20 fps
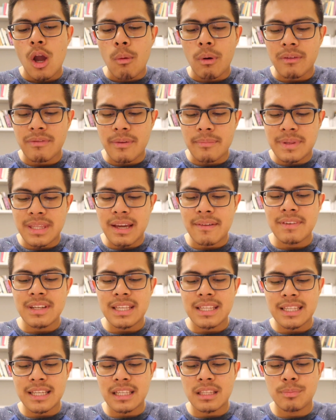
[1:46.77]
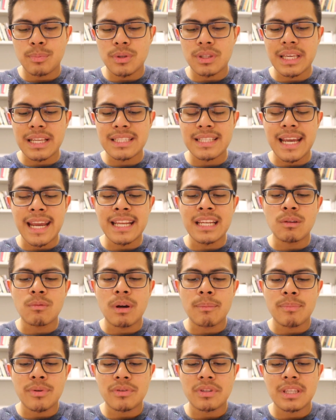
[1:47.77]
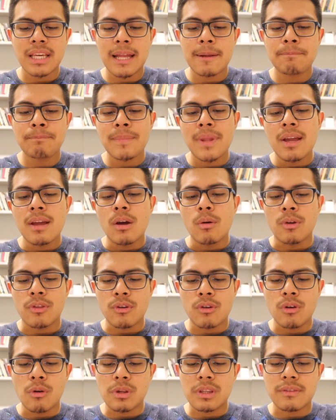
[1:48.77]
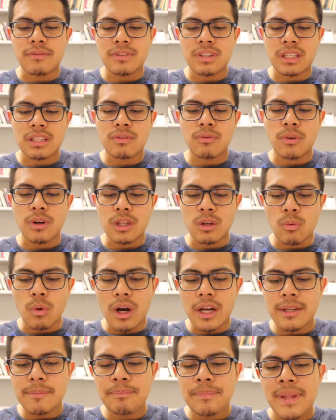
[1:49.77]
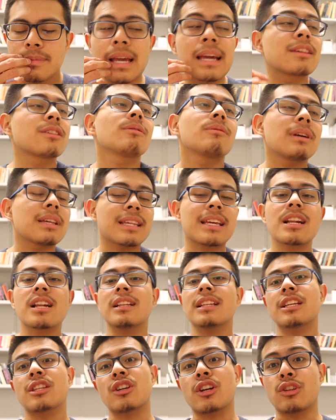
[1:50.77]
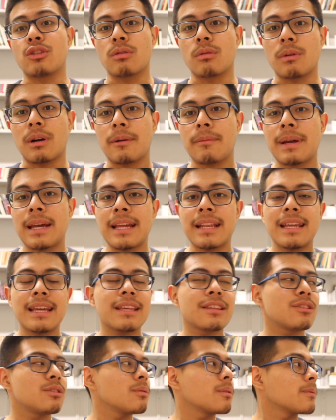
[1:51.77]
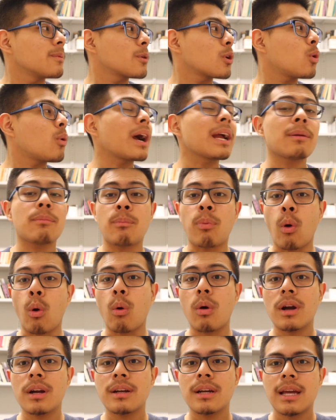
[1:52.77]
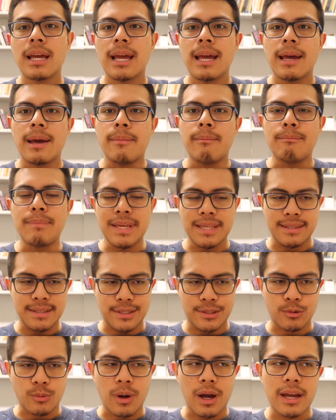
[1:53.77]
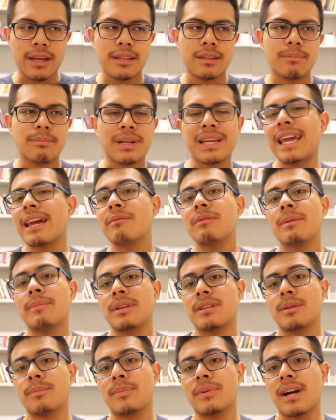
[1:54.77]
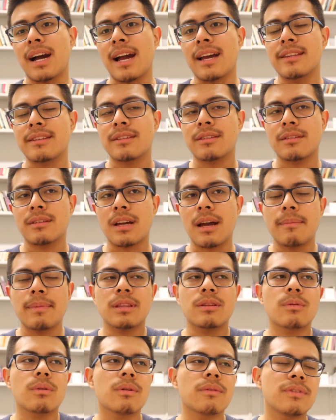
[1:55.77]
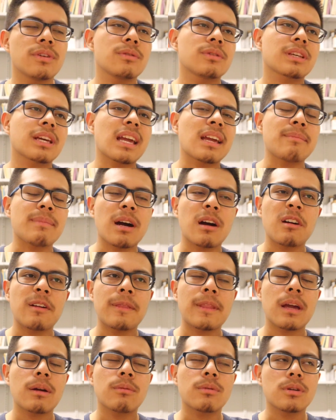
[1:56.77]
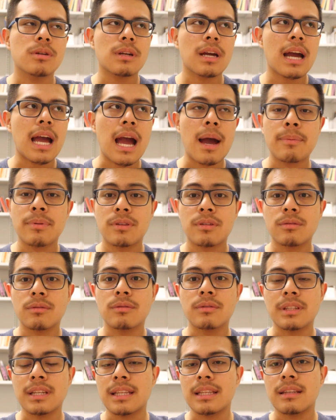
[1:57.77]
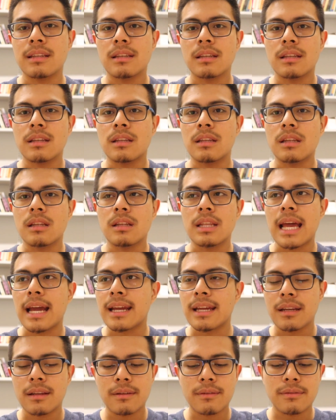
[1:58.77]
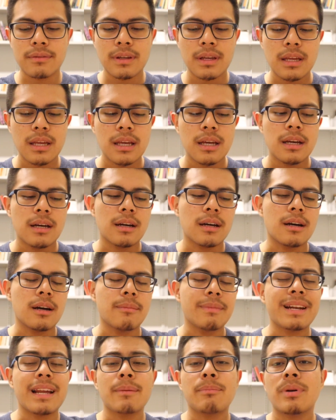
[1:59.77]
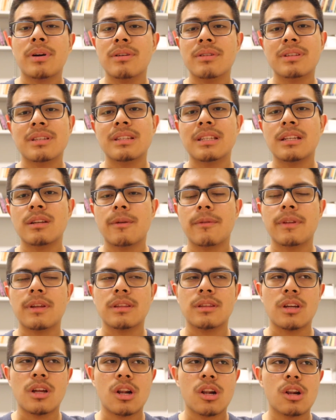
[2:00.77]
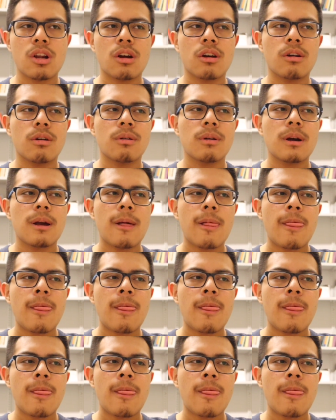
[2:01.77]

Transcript: went from 76% to 81% with a gross of $641, so essentially it's not doing well. It is doing quite poor business-wise, but can we be surprised? I mean, the reviews came out and they were absolutely negative, and I personally don't think this show